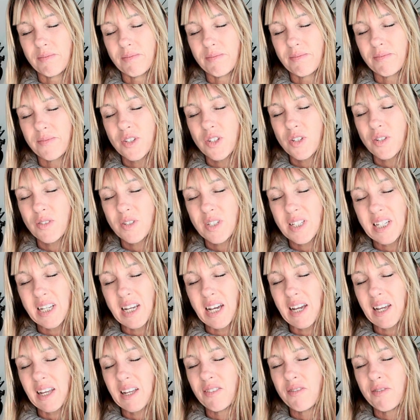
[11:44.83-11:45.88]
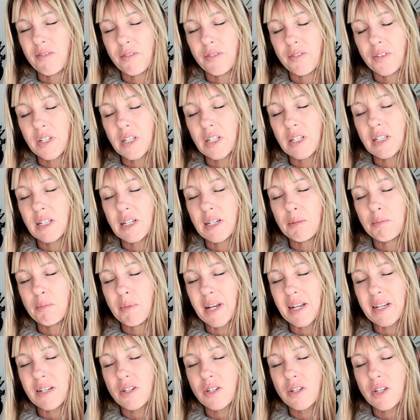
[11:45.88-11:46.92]
So see, I can feel it in
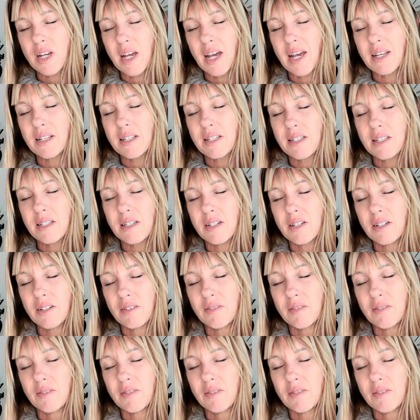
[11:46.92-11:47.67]
my chest.